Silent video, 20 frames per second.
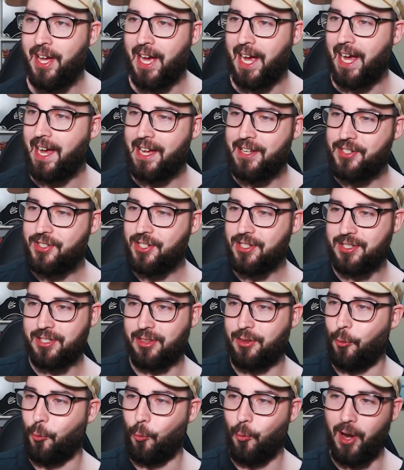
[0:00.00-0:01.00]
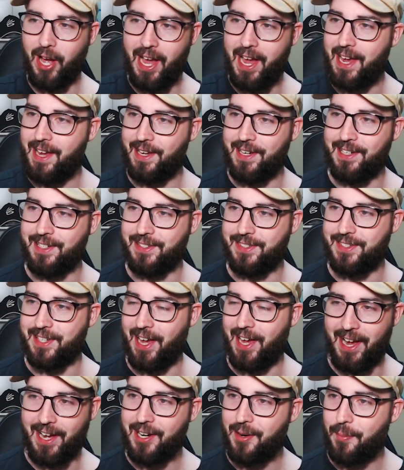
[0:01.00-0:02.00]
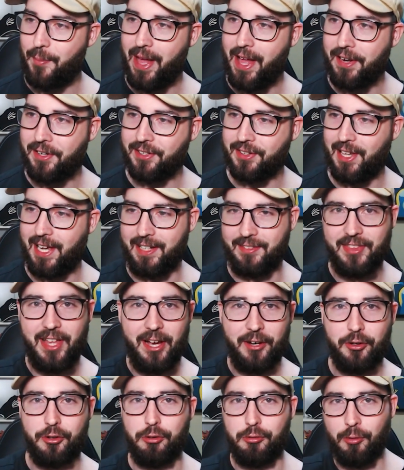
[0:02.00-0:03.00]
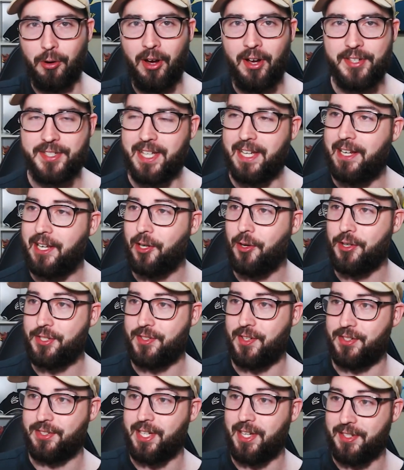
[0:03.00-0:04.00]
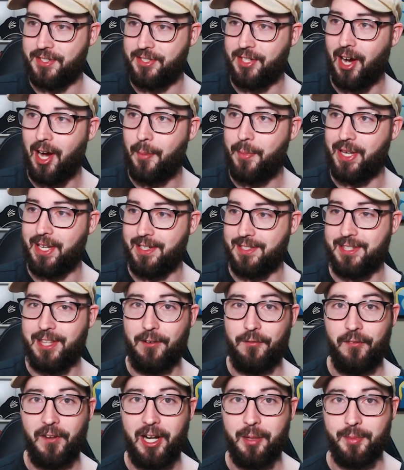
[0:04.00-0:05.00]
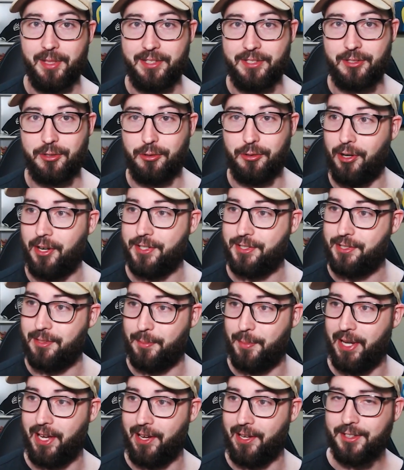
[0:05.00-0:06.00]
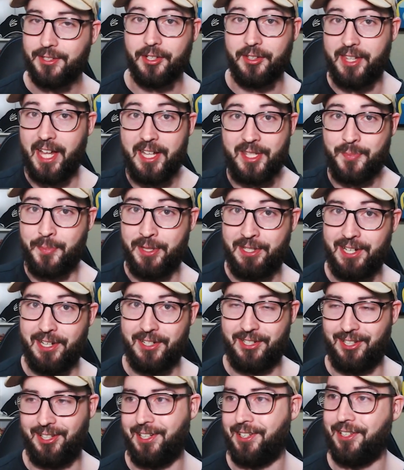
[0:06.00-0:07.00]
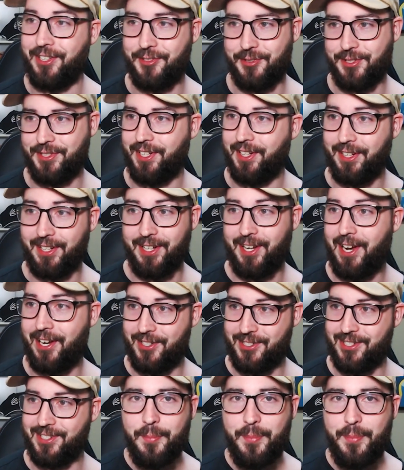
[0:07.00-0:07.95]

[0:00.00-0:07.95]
And just the way it's animated, like that cross. And he also says DABI is their family's cross to bear. So that's potentially an interesting connection.